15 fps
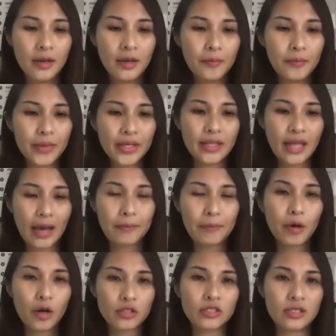be that
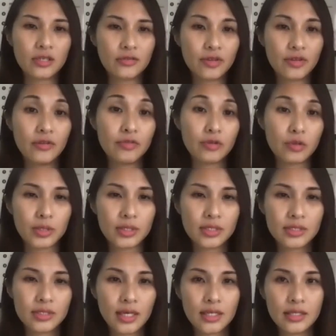positive
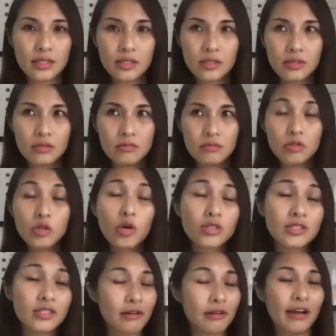influence in your
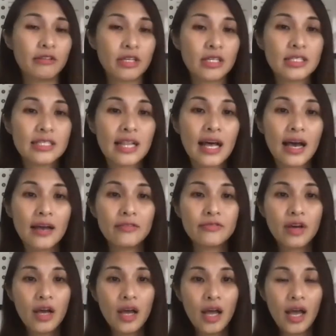surroundings life.
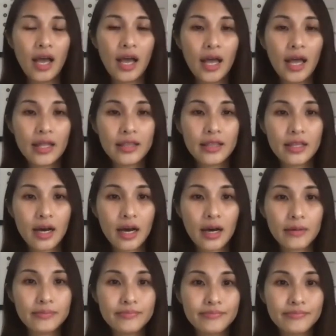And
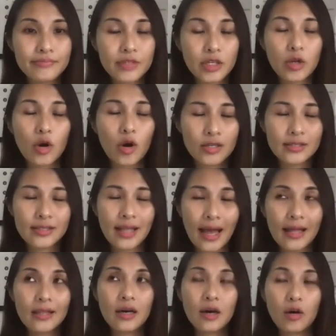
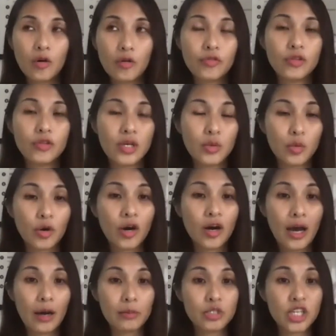that hopefully will
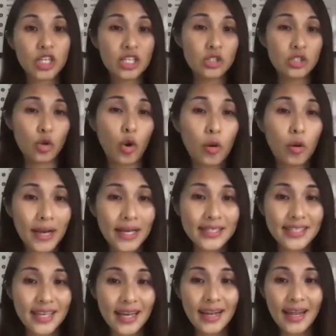help change your
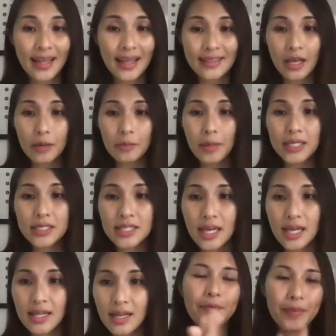mindset and their
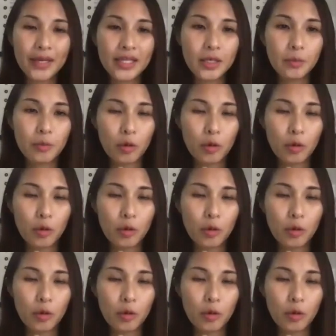mindset. Be the